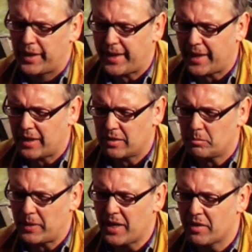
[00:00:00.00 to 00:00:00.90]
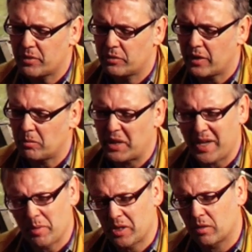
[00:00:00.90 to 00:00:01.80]
And it may have the same
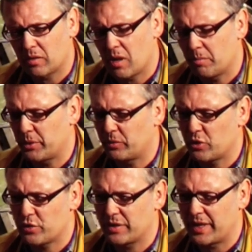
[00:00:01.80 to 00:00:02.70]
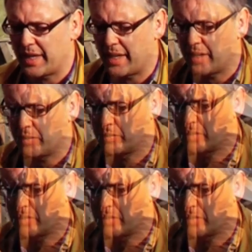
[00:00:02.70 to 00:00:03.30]
chemical composition as